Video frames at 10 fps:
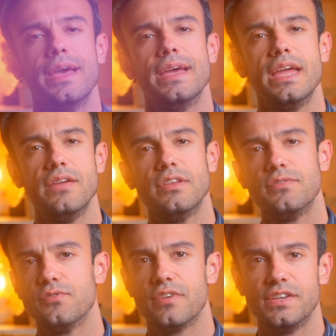Even if
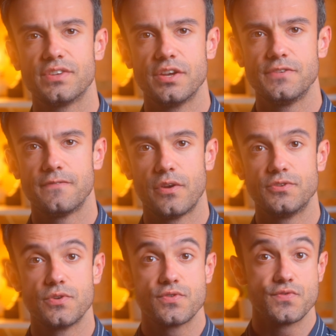you resize your
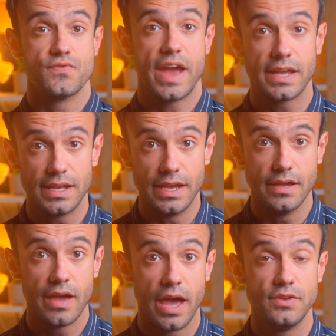photo
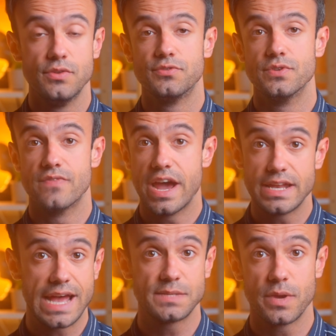correctly and use the right
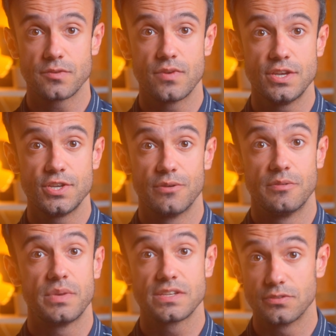aspect ratio and
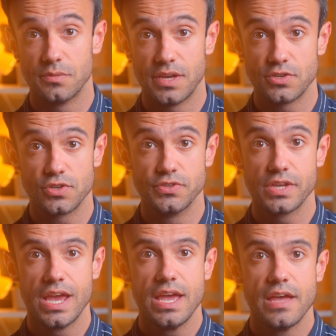pixel dimensions,
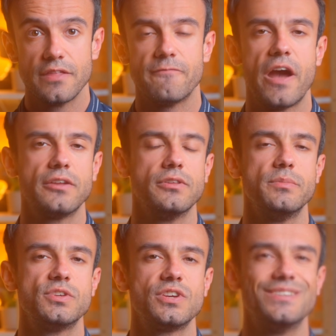the final
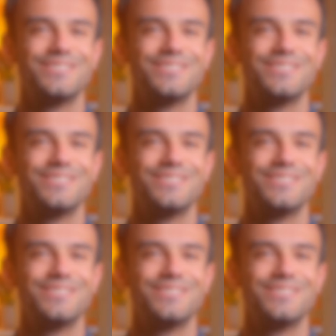image can